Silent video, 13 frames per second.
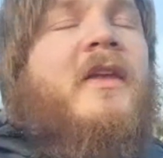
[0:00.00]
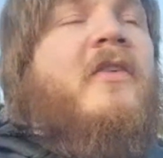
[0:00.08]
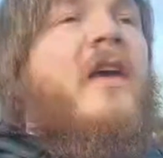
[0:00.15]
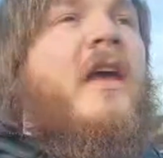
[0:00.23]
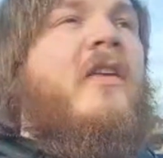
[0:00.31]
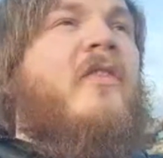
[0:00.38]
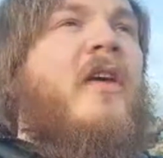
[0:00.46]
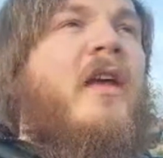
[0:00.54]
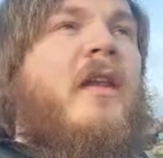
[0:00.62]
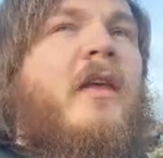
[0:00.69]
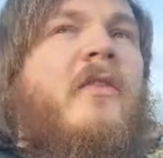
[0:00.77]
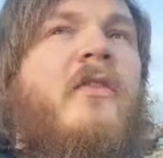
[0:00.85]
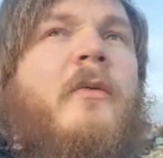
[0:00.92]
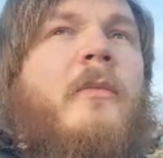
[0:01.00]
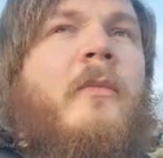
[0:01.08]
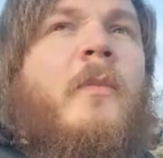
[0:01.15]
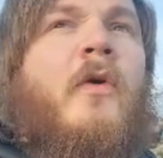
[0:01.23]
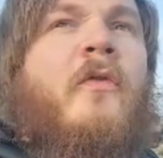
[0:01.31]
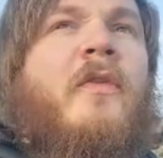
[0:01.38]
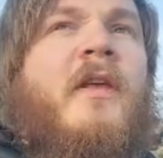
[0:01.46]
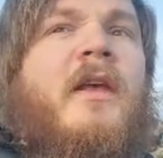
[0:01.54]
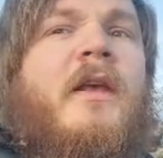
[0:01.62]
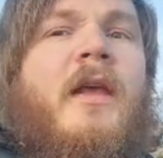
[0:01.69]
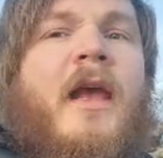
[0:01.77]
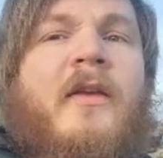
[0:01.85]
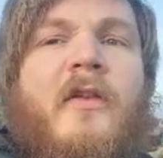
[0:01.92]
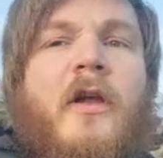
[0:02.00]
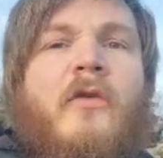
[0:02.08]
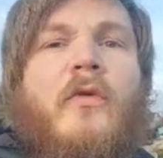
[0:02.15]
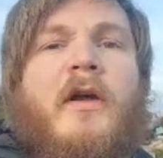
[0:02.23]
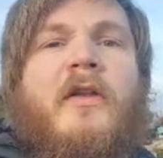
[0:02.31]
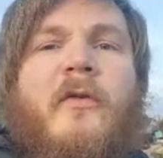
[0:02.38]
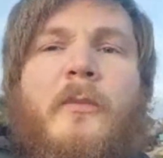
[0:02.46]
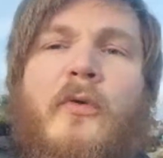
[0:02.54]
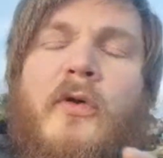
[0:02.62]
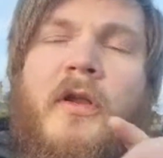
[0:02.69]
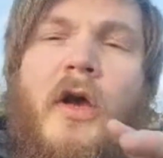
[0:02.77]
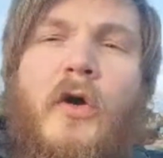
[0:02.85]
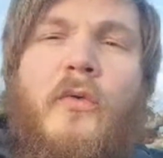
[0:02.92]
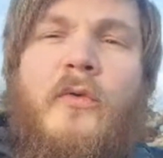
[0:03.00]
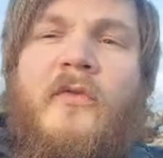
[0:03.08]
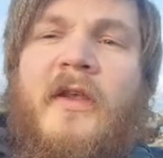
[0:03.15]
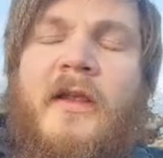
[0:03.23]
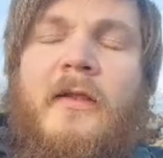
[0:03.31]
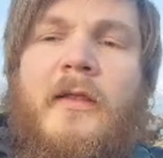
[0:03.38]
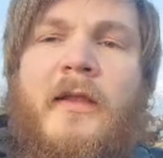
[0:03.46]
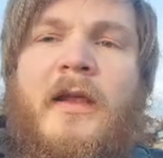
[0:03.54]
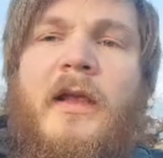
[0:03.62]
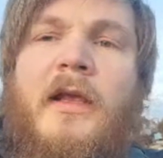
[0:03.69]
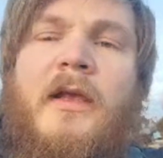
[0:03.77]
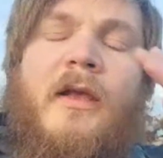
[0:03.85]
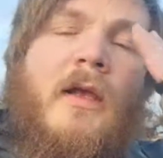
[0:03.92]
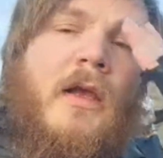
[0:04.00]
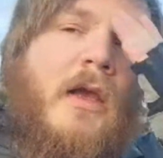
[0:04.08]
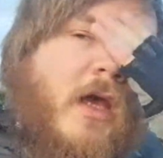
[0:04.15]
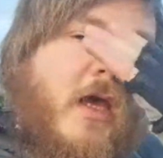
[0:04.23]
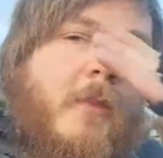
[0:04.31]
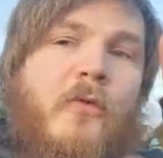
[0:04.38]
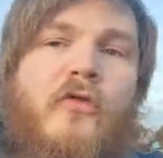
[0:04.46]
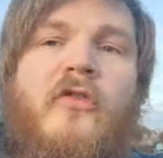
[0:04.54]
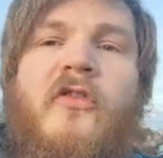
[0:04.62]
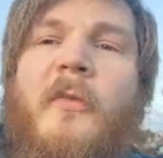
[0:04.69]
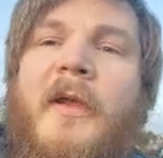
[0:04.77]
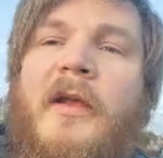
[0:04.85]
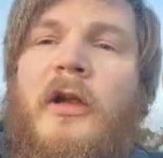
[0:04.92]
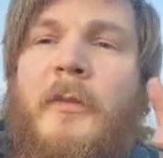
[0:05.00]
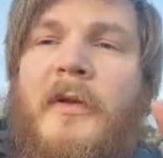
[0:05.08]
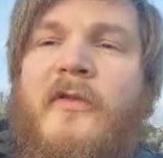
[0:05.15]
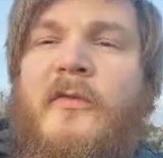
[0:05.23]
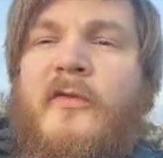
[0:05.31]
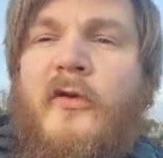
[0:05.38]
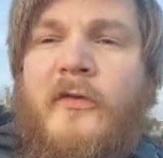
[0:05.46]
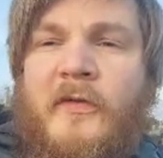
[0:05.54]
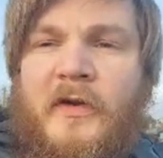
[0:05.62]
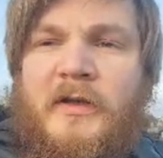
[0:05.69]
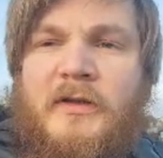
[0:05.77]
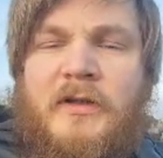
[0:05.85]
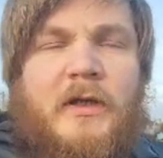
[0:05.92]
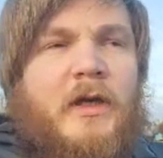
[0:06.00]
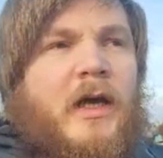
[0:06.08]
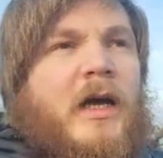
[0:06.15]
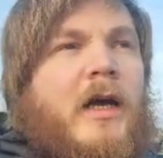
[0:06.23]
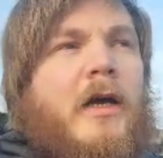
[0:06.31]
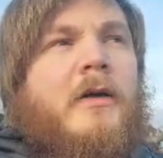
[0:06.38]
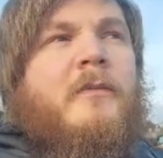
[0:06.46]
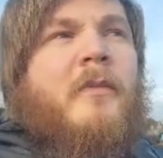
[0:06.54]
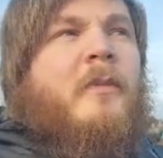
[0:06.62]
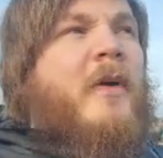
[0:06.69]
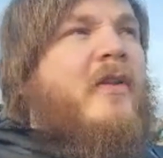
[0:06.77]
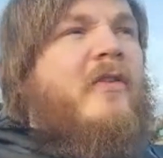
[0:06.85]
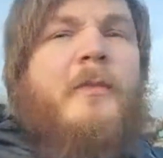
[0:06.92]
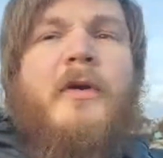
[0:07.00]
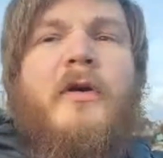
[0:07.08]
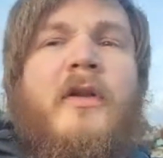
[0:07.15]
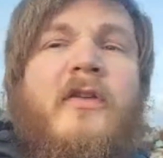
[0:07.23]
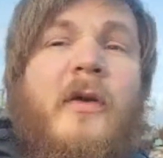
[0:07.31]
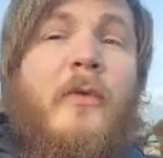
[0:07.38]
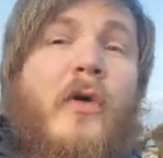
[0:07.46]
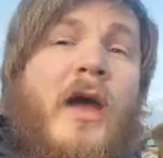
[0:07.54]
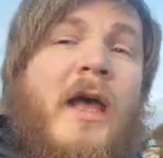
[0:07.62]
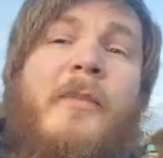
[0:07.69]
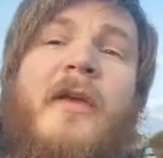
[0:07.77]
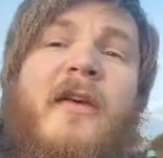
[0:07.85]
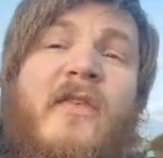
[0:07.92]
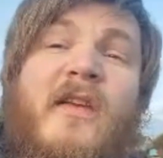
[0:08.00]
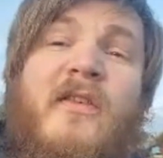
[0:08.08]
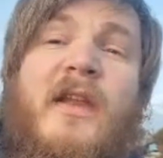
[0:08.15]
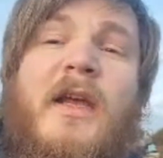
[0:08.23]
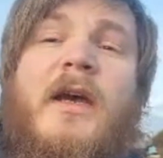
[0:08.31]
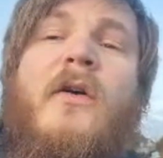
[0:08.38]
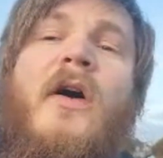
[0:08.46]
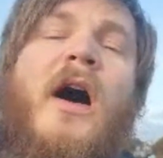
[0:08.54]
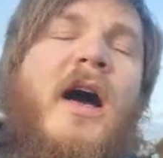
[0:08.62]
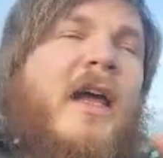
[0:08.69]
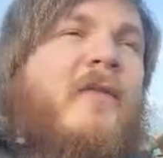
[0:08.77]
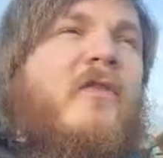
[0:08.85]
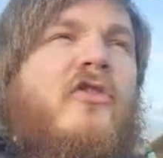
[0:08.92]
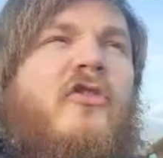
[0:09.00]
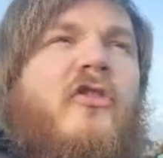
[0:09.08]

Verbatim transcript: Eastgate said is some of the XLR riders are putting holes in the uh, bushings to make it a little bit softer. Um, but to be honest, I'm quite happy as it is now. I haven't